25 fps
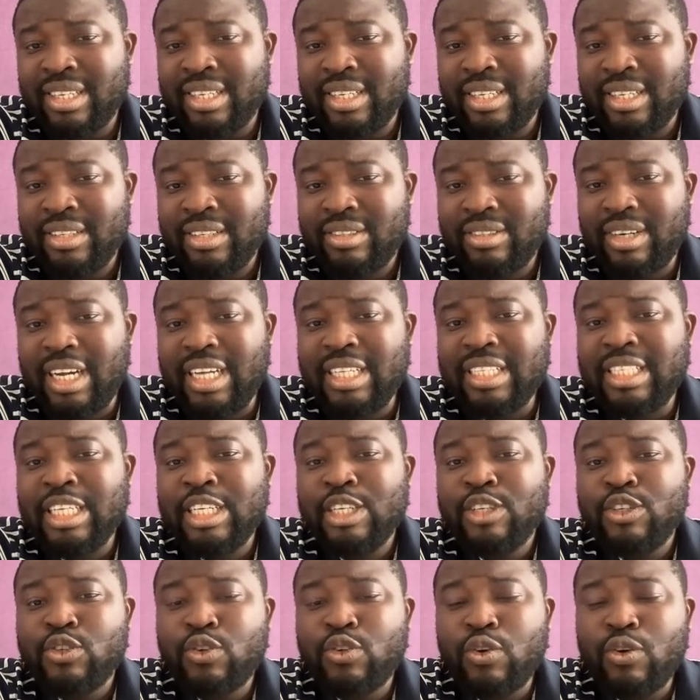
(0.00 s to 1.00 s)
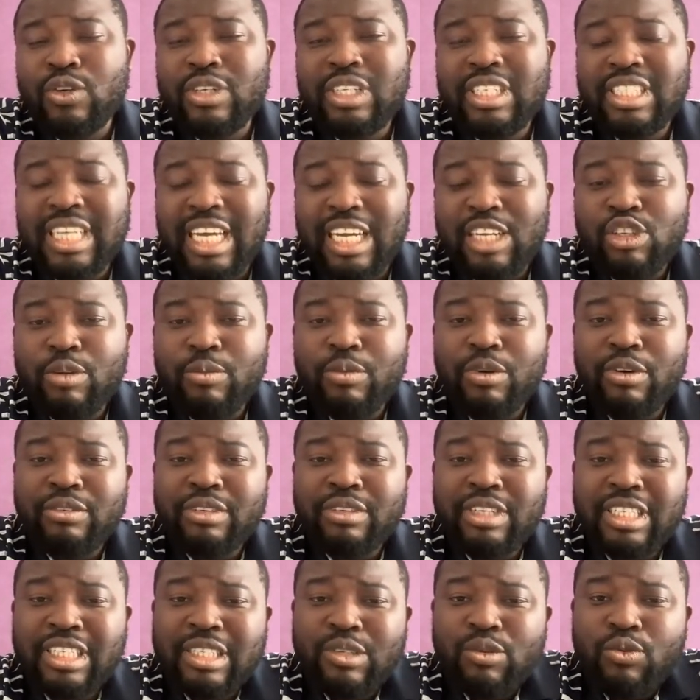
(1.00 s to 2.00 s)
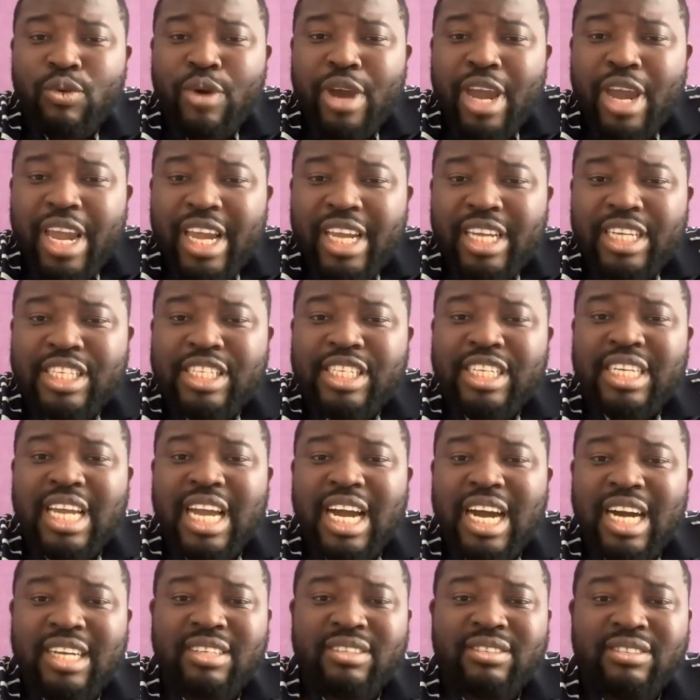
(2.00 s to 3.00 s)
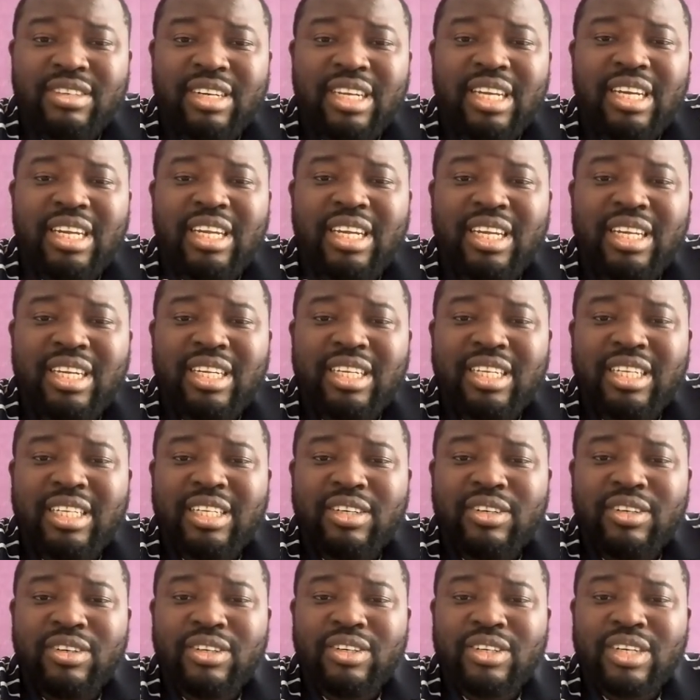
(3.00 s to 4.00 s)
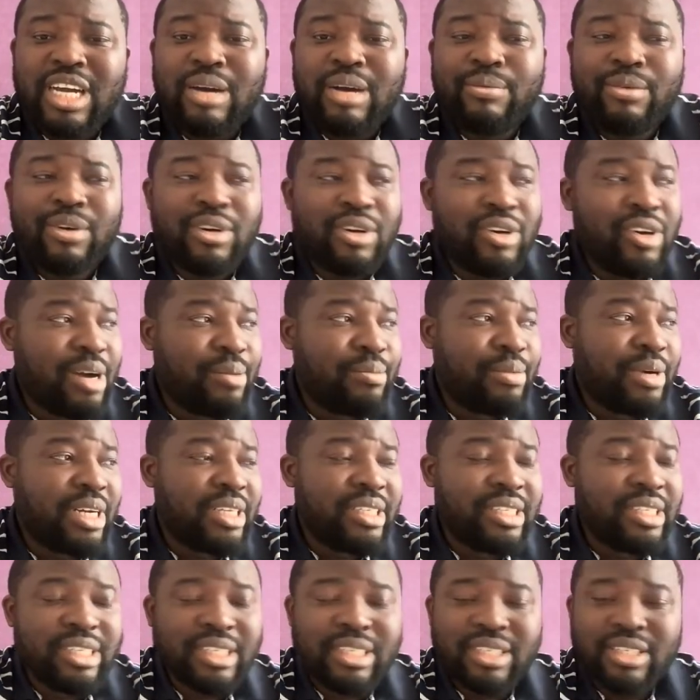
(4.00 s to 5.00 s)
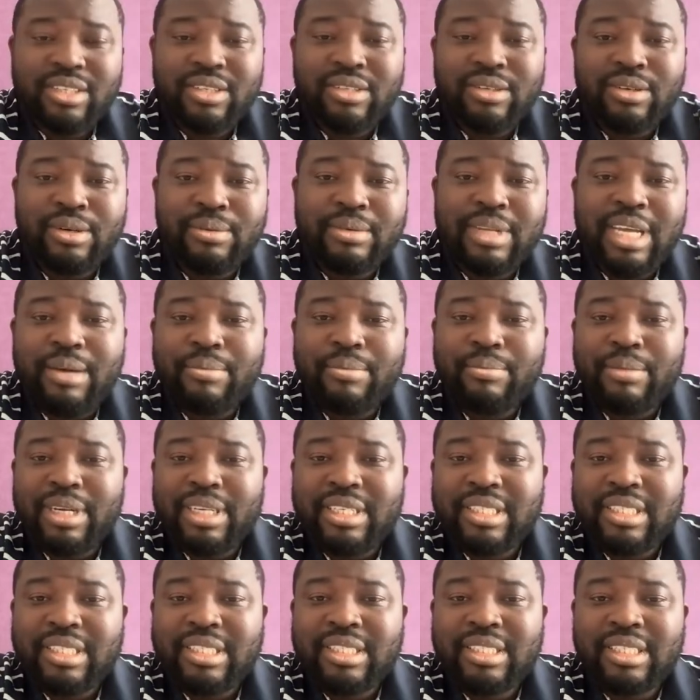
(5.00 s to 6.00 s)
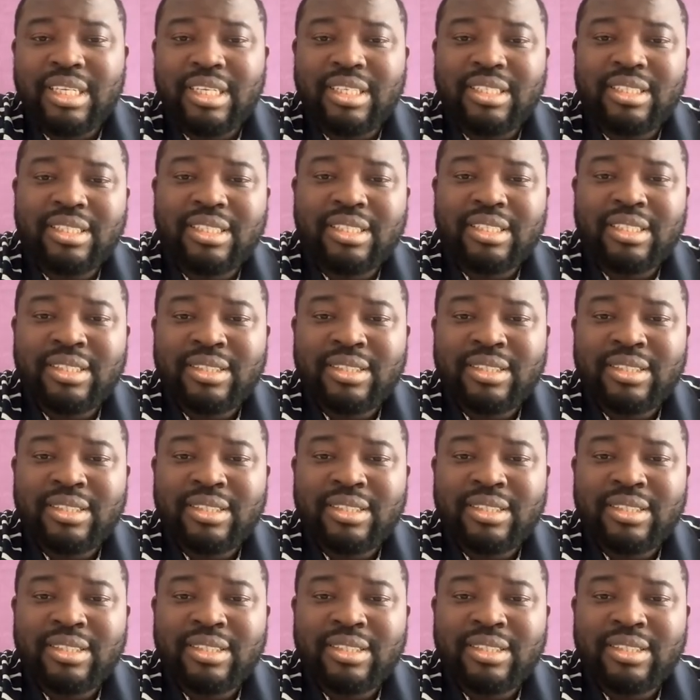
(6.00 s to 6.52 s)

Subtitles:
Right? So these are some of the ways you can really, go about this. Hope that makes sense.